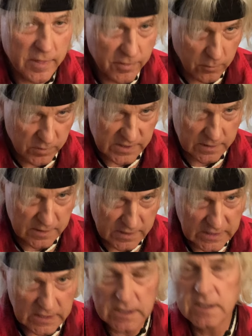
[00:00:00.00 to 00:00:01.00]
there was a
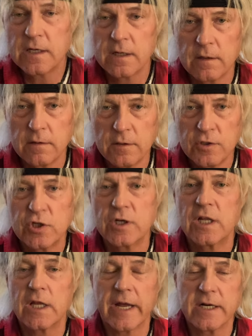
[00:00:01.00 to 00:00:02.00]
need to
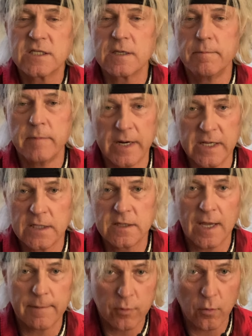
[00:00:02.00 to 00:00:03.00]
collect some money at
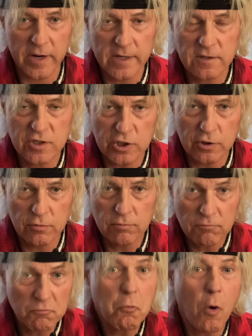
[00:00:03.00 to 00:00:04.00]
that point to
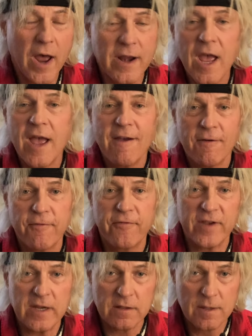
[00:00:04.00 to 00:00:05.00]
what?
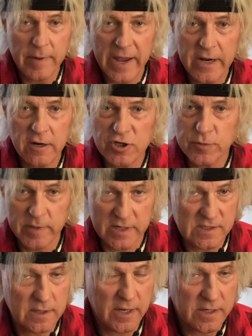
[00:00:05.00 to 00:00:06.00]
Feed the bankers,
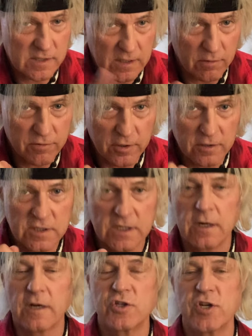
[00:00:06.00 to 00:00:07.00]
because in
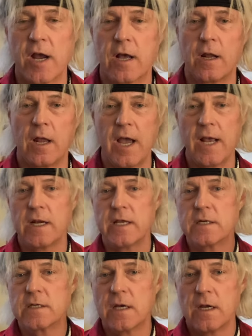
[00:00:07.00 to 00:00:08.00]
1913 on Jekyll
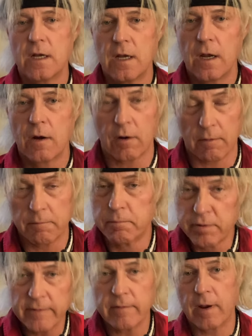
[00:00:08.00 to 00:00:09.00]
Island, or
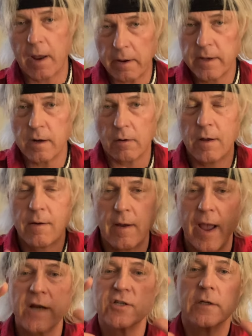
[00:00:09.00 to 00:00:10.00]
pre, uh, you know,
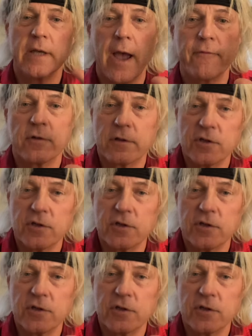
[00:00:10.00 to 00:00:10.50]
actually after